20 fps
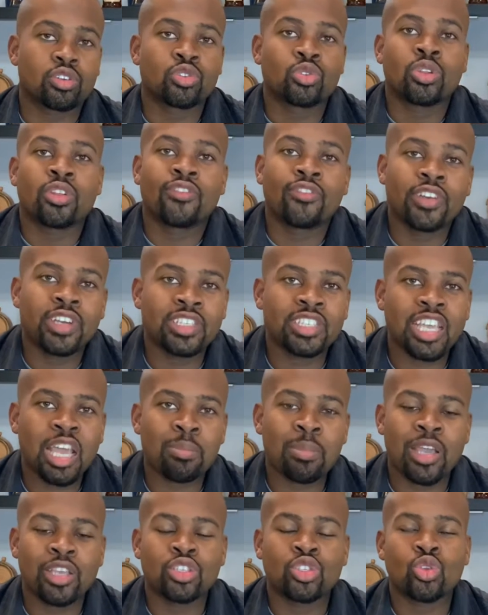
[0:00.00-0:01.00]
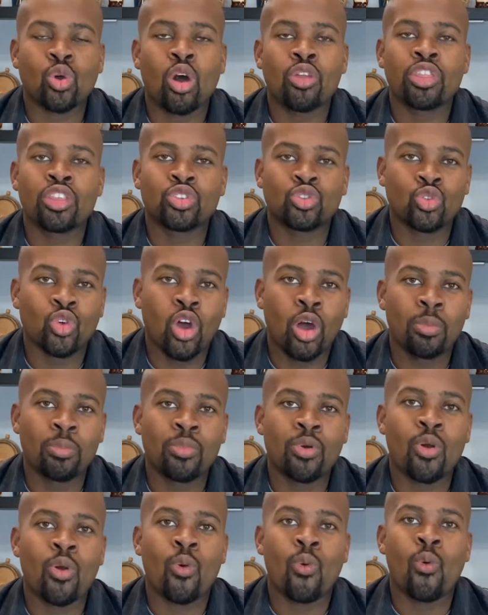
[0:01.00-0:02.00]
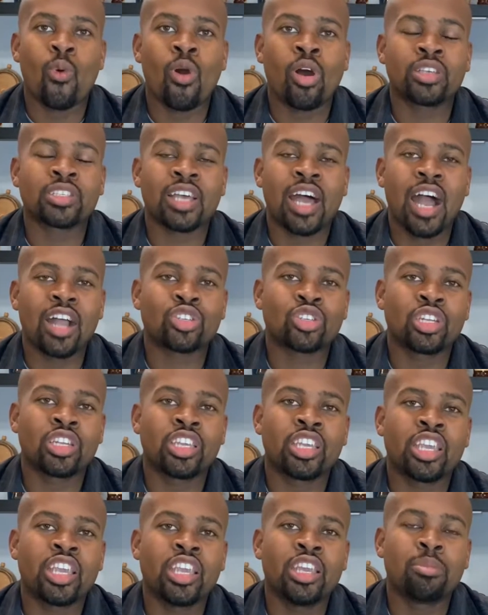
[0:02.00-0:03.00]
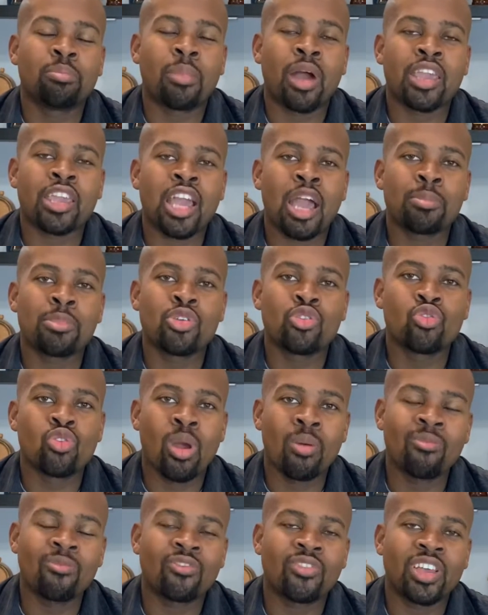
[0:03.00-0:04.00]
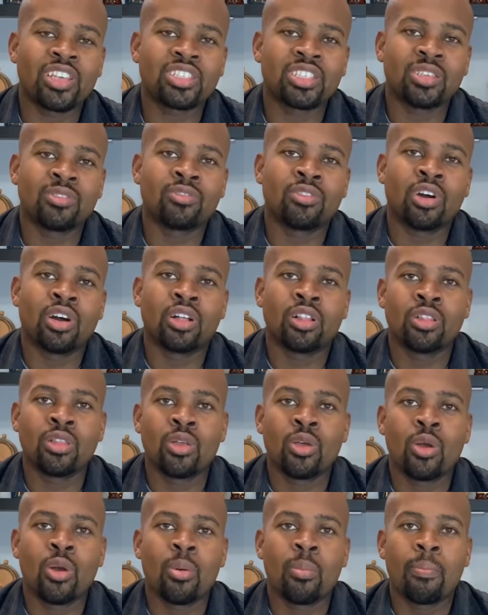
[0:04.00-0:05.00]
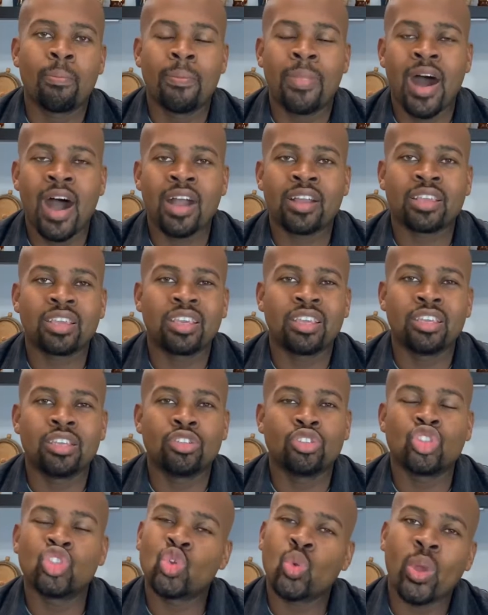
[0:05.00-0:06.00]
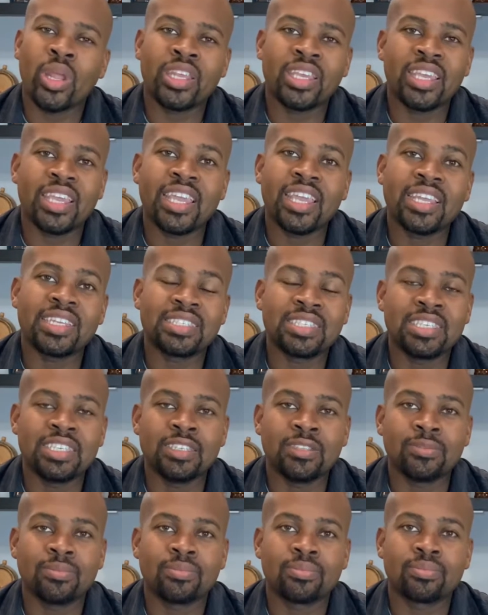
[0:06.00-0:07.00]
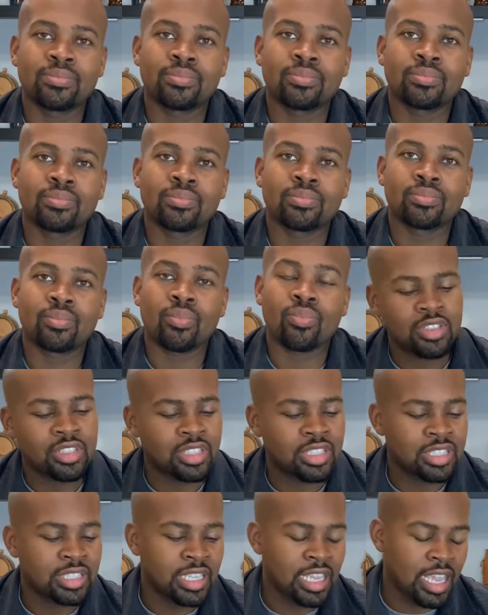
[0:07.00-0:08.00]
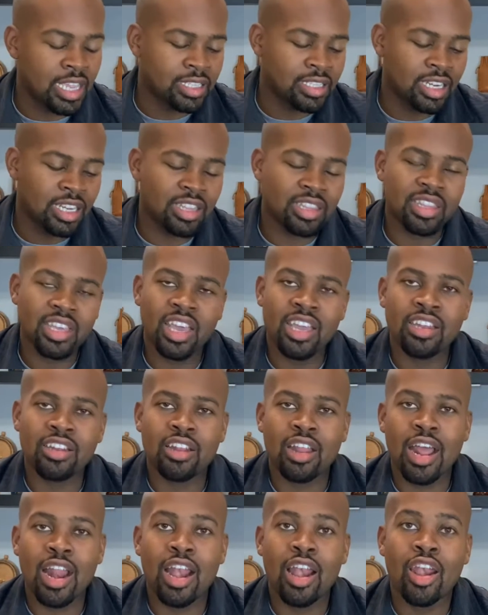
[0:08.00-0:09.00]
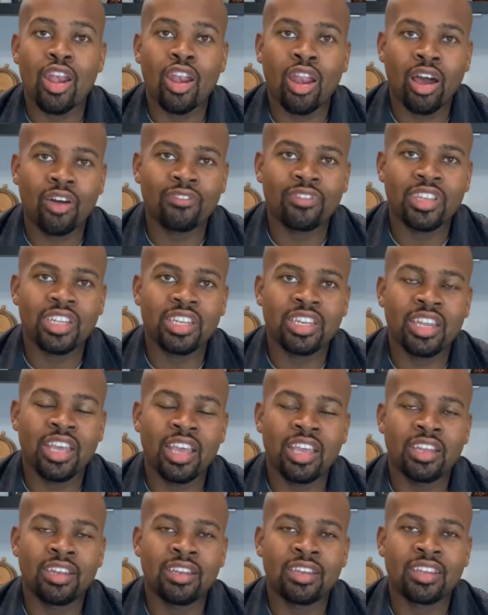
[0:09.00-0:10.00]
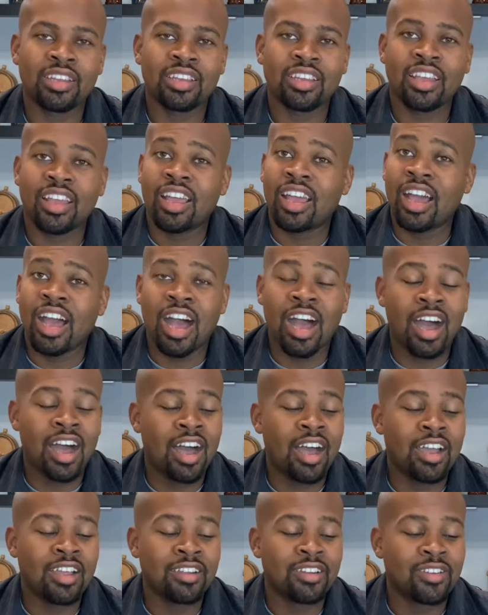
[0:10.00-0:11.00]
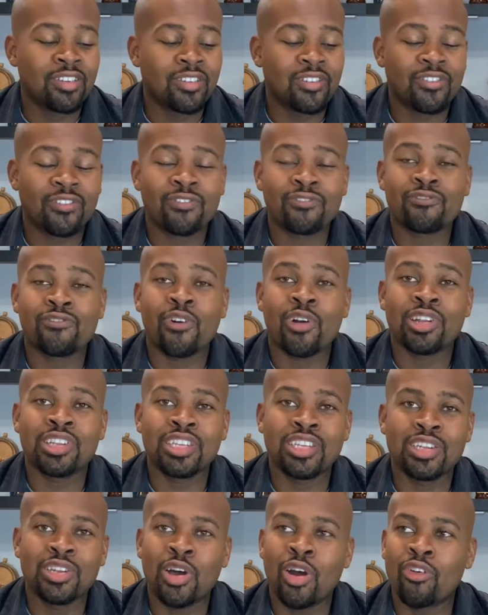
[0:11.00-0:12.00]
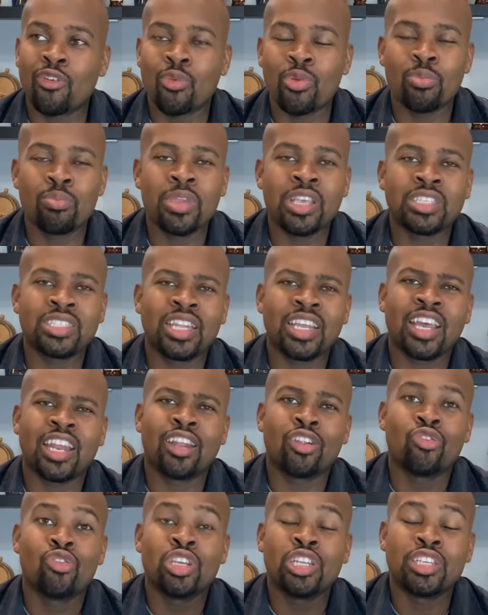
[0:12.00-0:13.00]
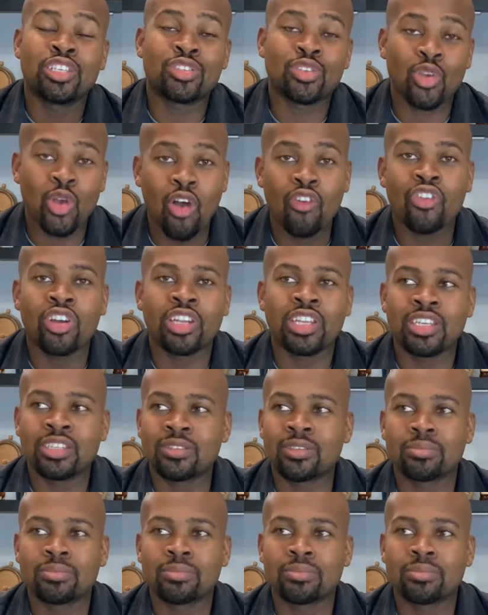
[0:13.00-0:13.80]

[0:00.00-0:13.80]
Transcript: the first time I saw this rum was actually in Miami Rum Festival back in 2018. Tasted it then, loved it then, and funny enough, we basically kind of rediscovered it